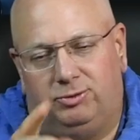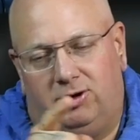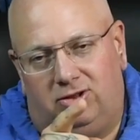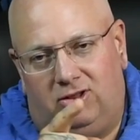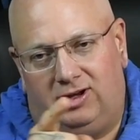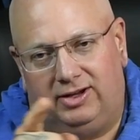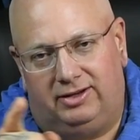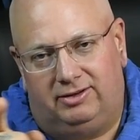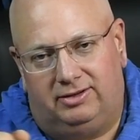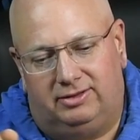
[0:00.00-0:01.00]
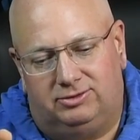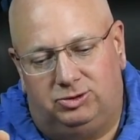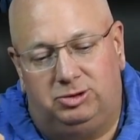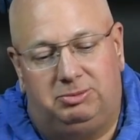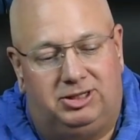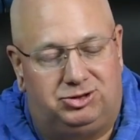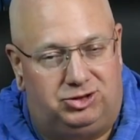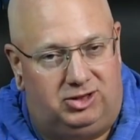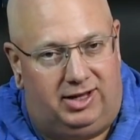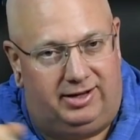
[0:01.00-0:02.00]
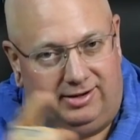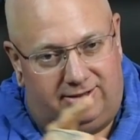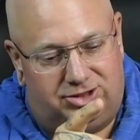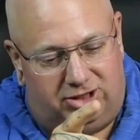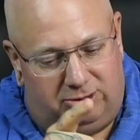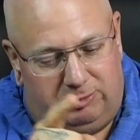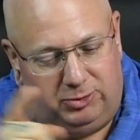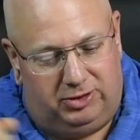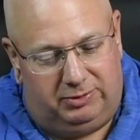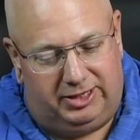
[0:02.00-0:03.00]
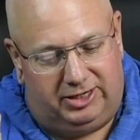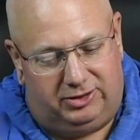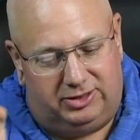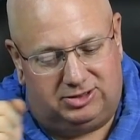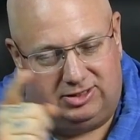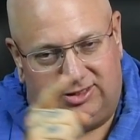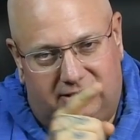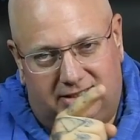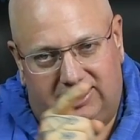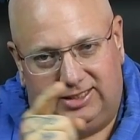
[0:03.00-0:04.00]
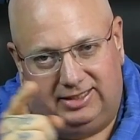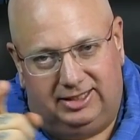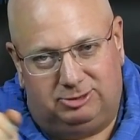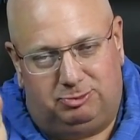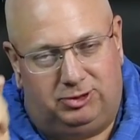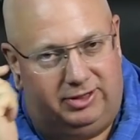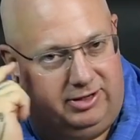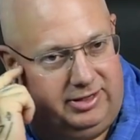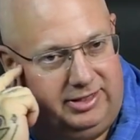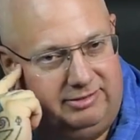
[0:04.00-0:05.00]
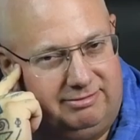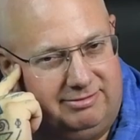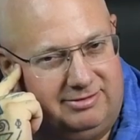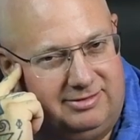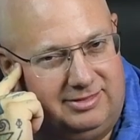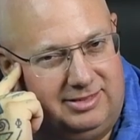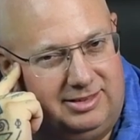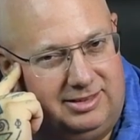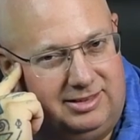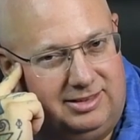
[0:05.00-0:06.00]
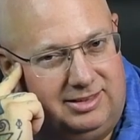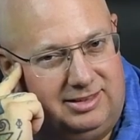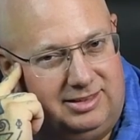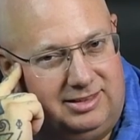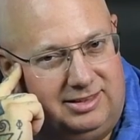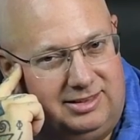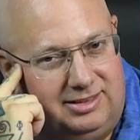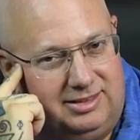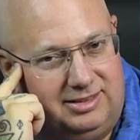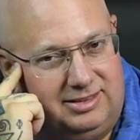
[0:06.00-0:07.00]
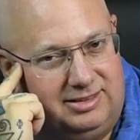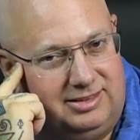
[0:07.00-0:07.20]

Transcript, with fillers: draw a line on a two-dimensional line on a chalkboard. Here we go. That's a that's polarity. Uh,